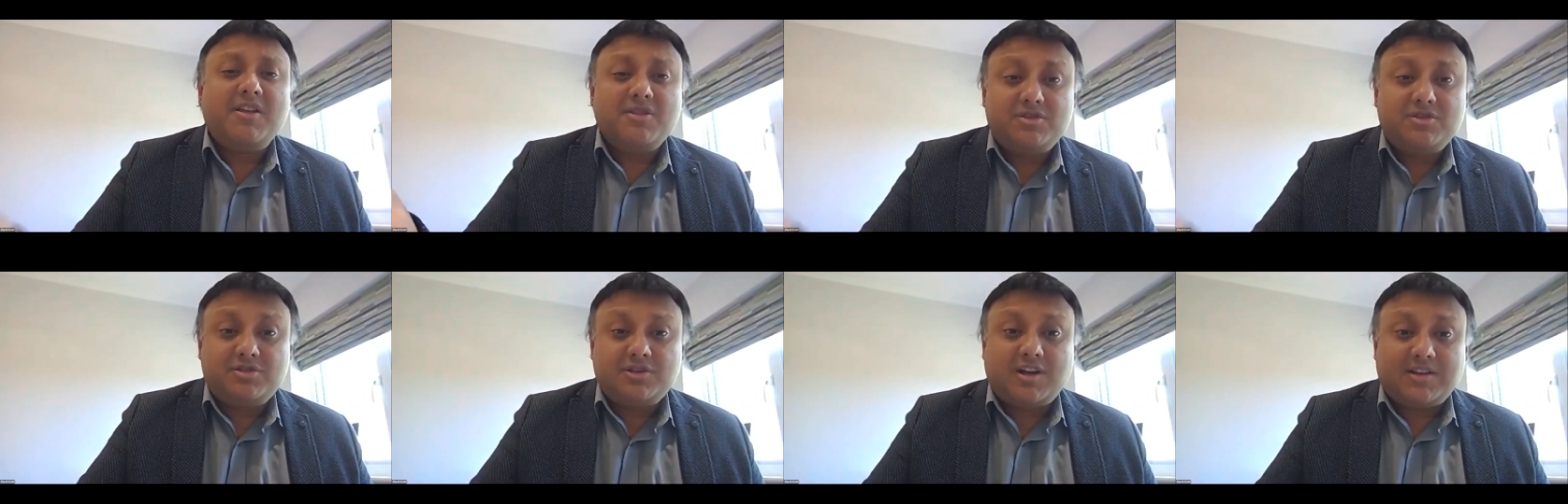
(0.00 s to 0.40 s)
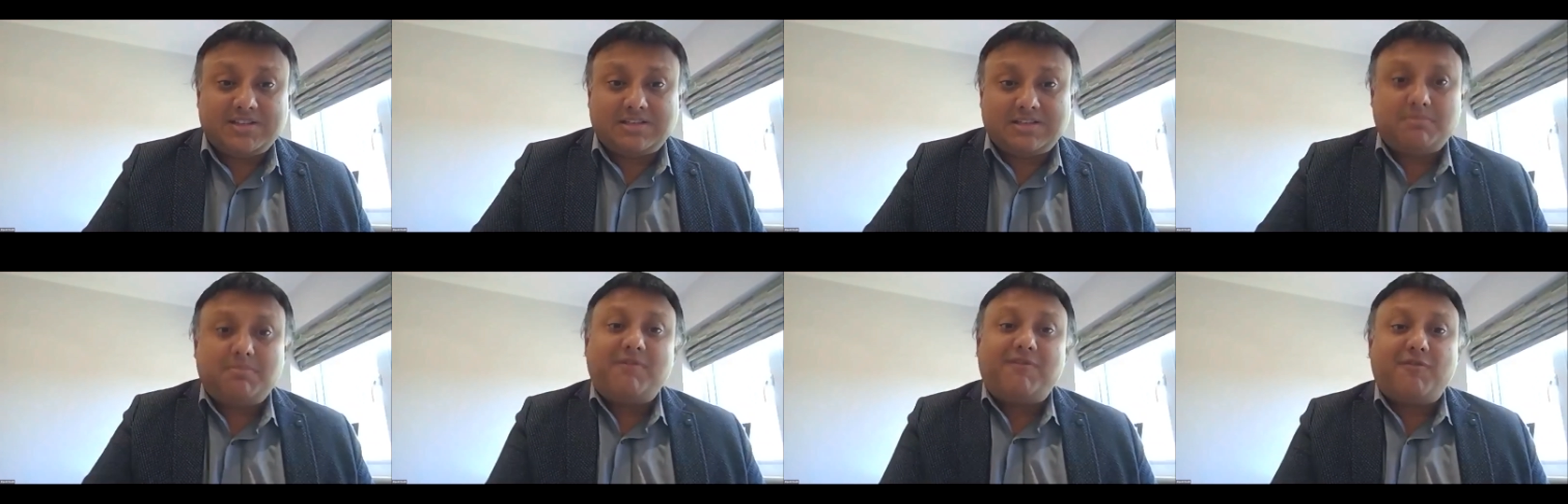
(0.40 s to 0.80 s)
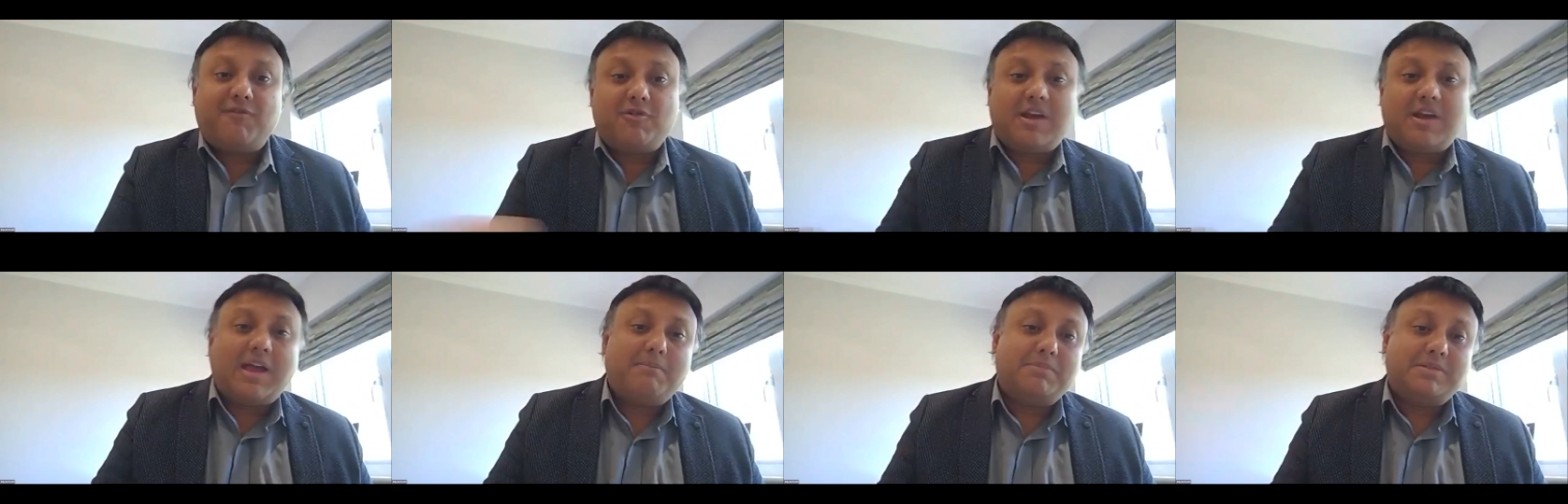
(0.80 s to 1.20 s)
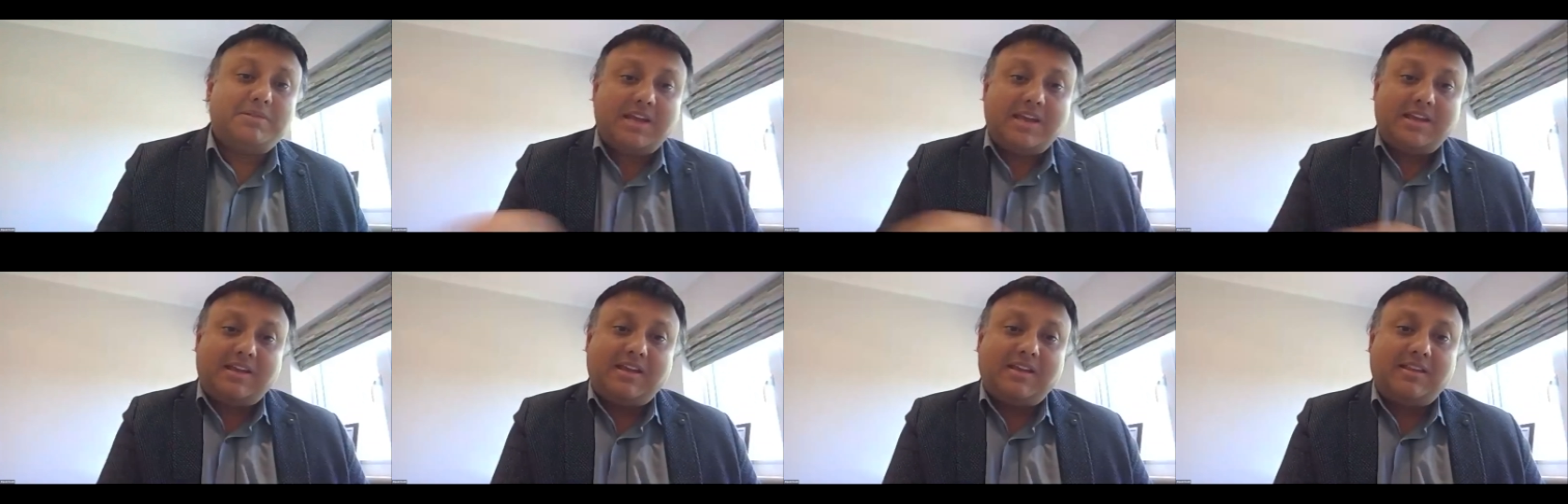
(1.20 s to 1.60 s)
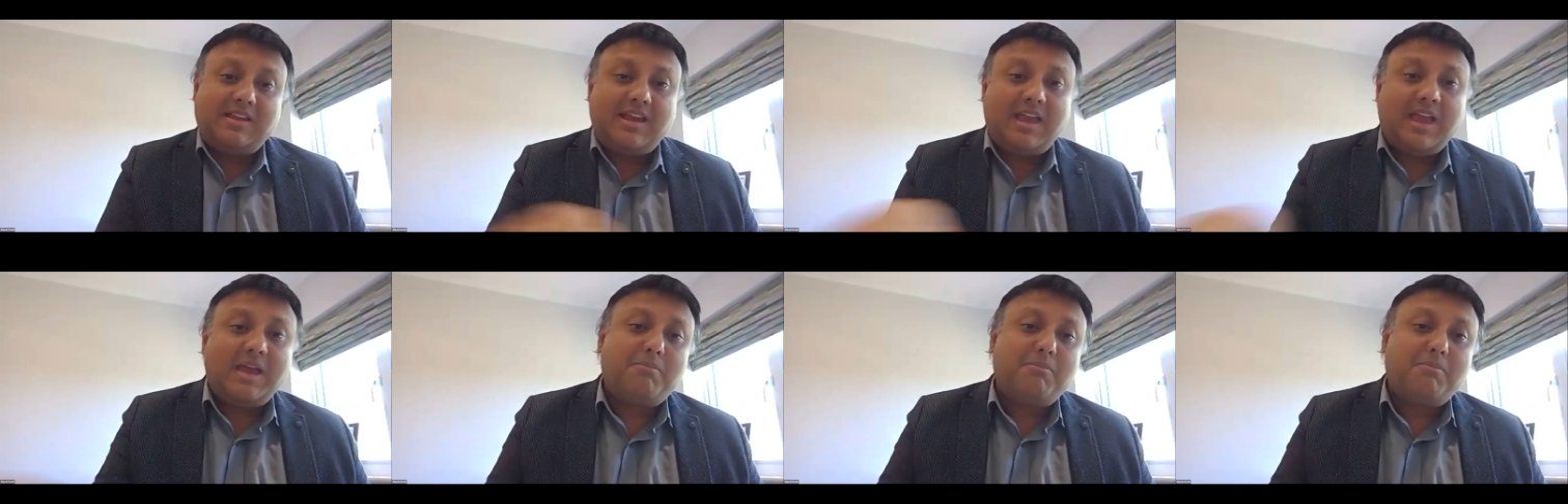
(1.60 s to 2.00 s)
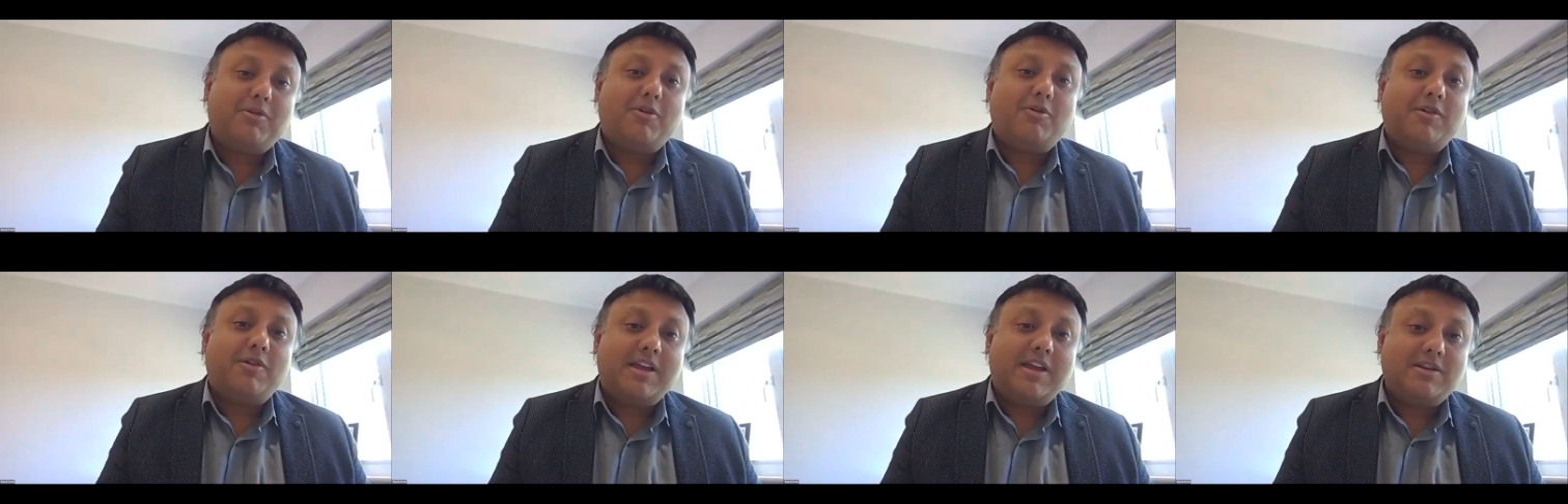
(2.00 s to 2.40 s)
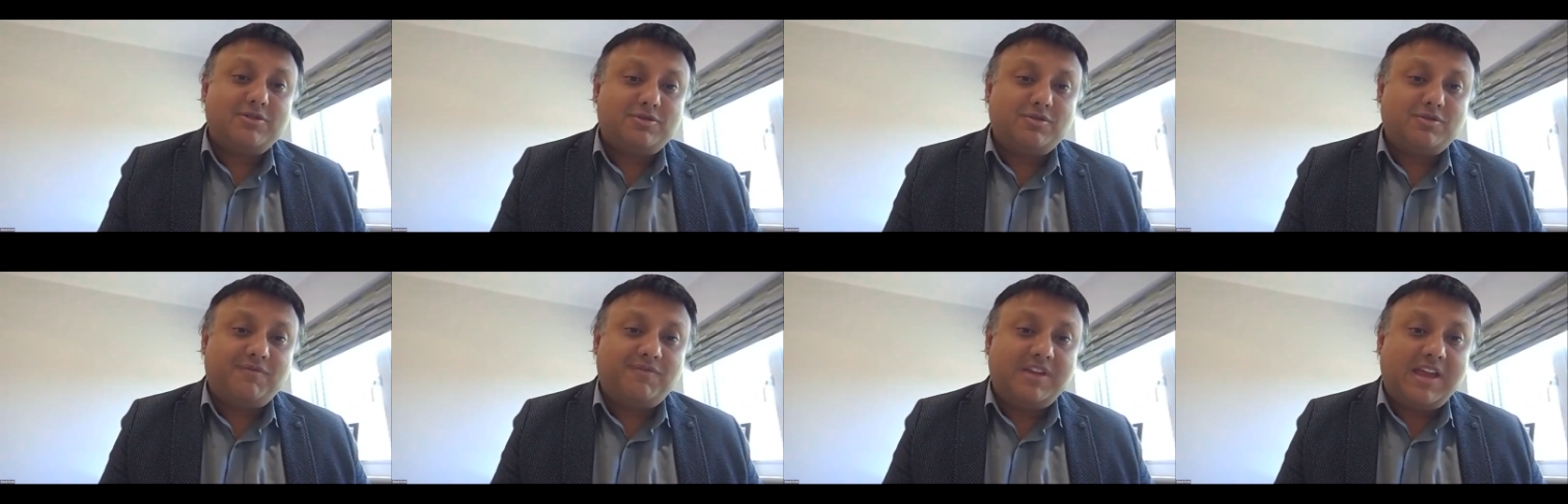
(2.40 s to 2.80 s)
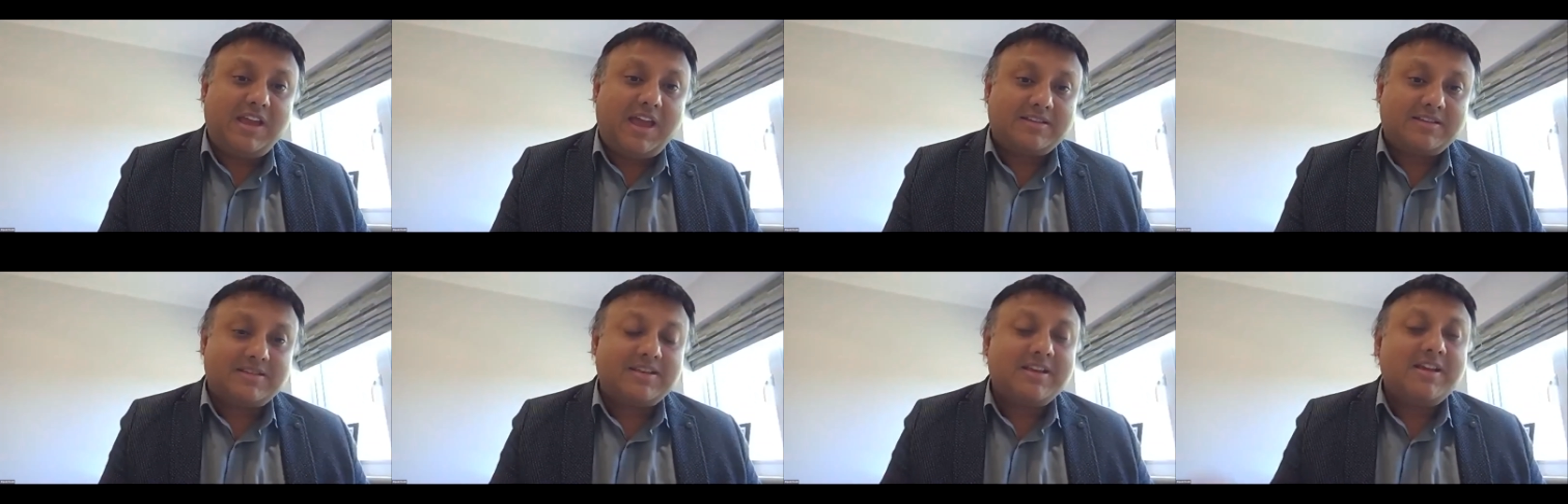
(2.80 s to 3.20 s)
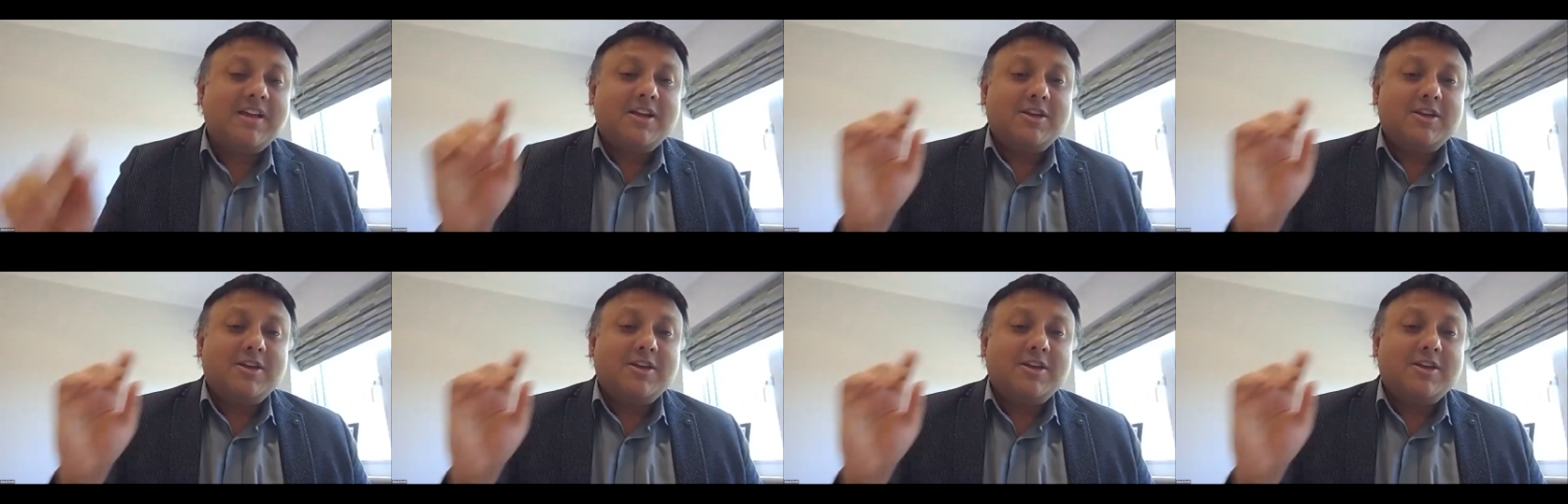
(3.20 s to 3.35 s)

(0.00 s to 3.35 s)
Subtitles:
just before I'm taking the embryo into VS.